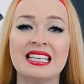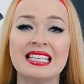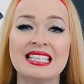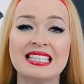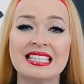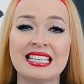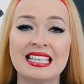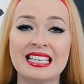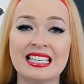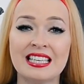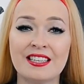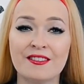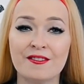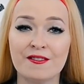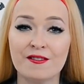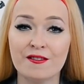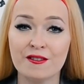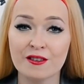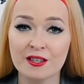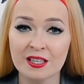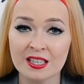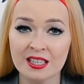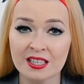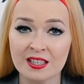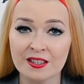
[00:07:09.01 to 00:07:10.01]

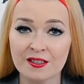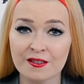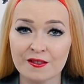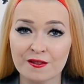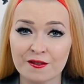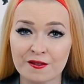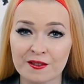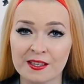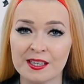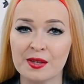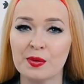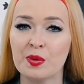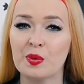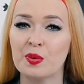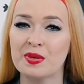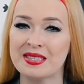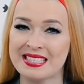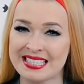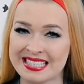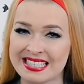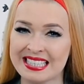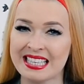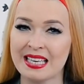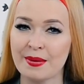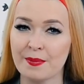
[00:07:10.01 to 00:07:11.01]
deliver, we would
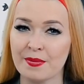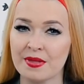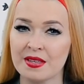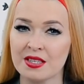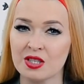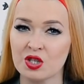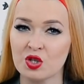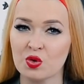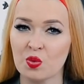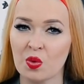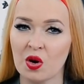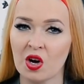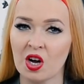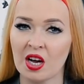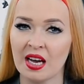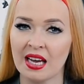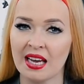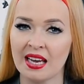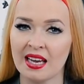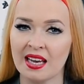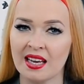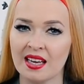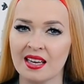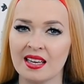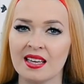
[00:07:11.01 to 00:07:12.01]
skip this schwa
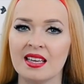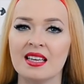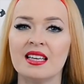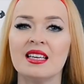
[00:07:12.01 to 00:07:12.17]
here.